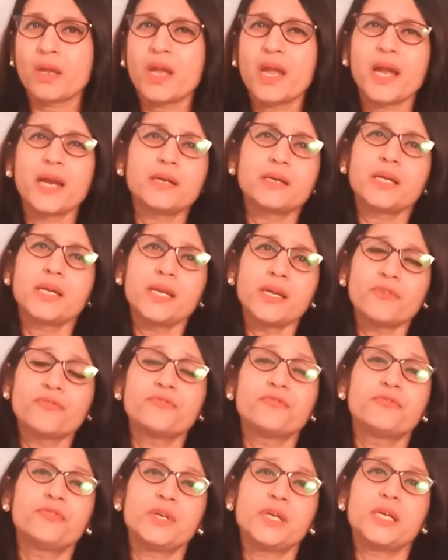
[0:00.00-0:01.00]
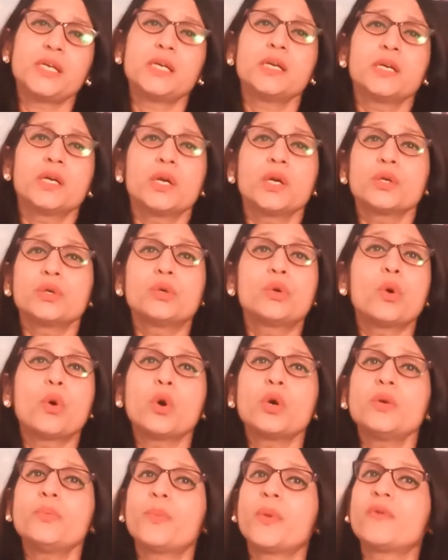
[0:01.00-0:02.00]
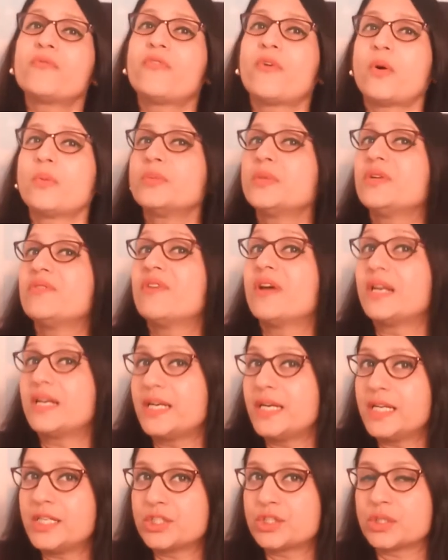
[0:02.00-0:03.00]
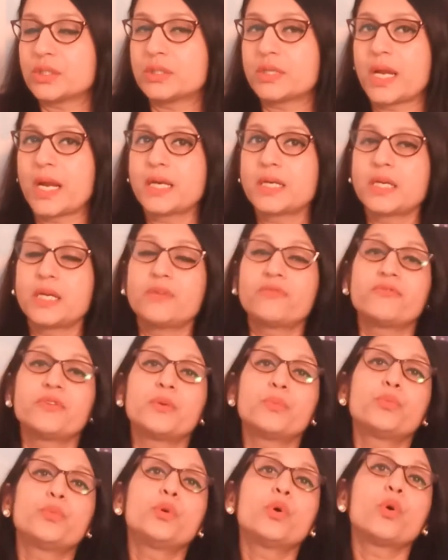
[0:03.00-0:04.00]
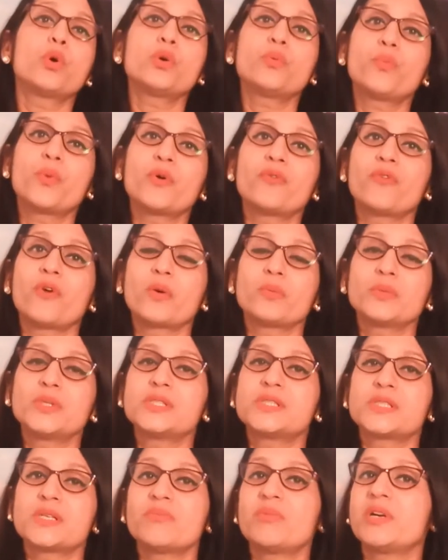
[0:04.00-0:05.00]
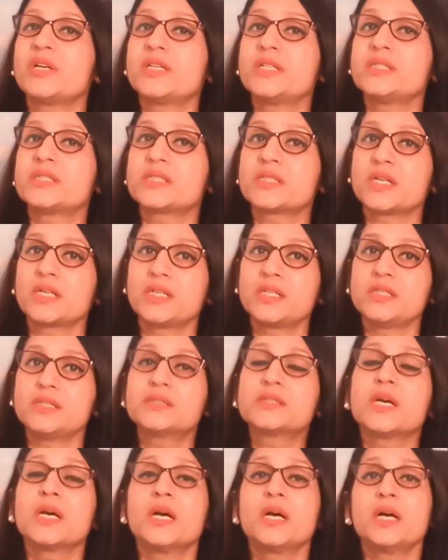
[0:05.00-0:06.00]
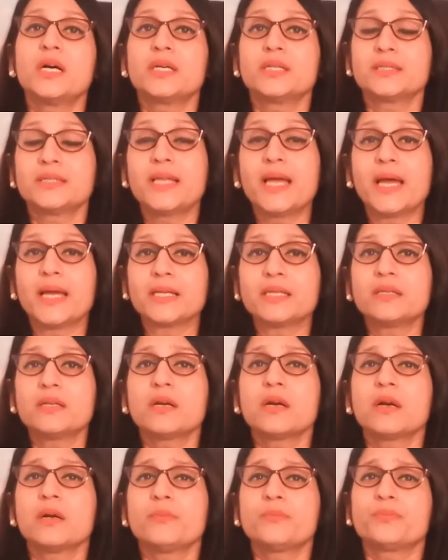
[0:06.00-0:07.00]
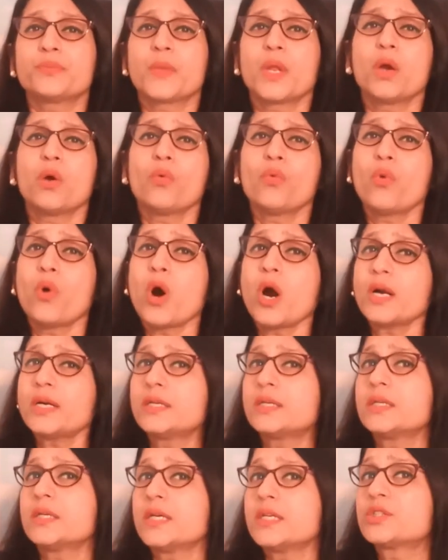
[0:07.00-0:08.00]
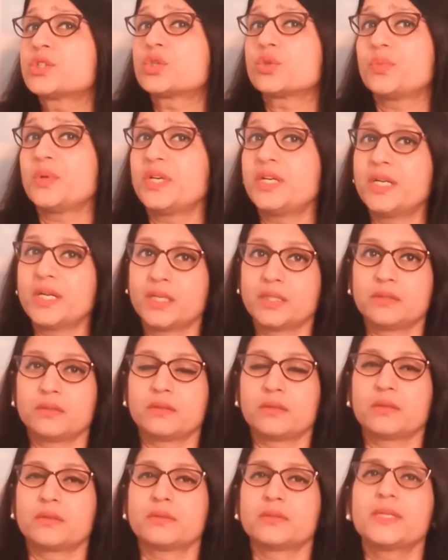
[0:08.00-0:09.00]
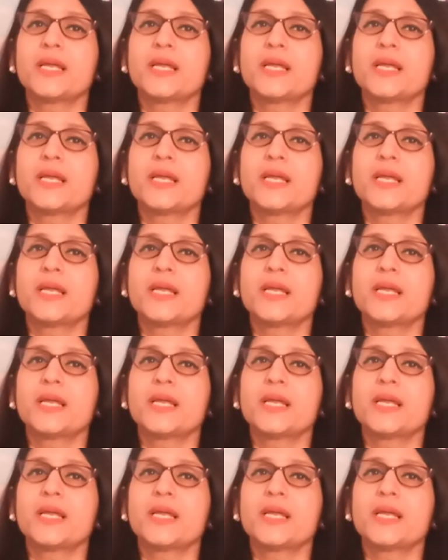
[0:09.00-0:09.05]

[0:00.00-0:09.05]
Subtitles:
And if we don't perform the validation and if we don't perform the stability studies, then what is to be done?